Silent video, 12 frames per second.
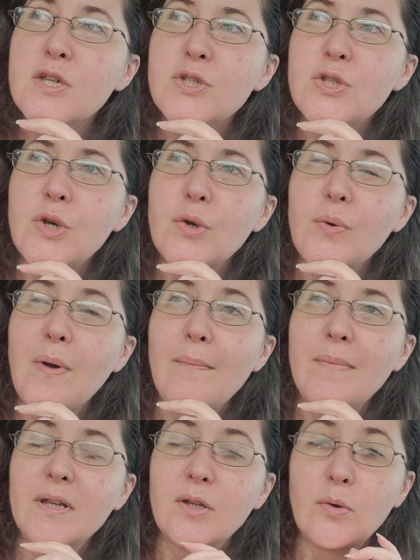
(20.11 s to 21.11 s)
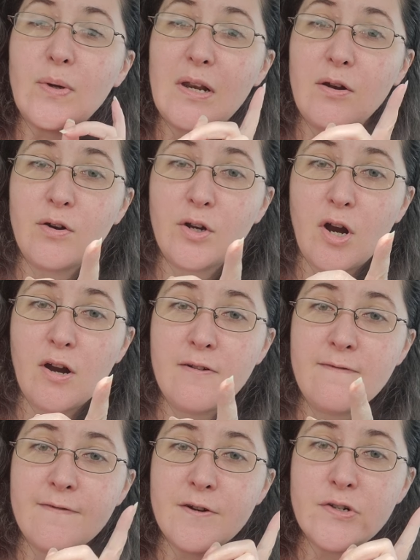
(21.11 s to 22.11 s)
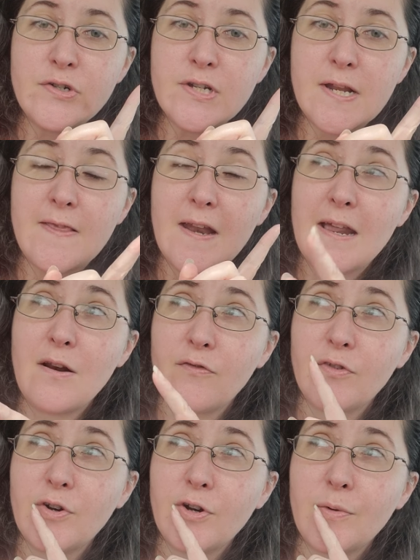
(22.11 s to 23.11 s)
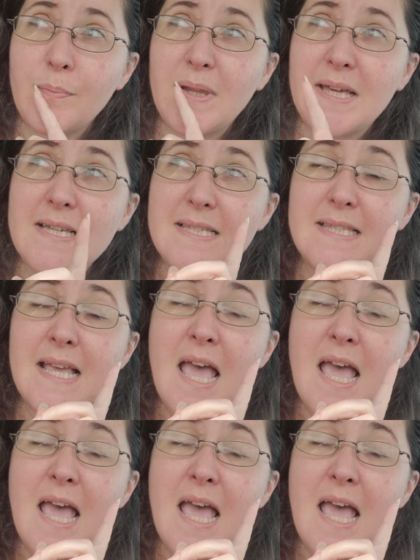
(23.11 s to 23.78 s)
So I'm gonna go get her a card first and then head over to her place.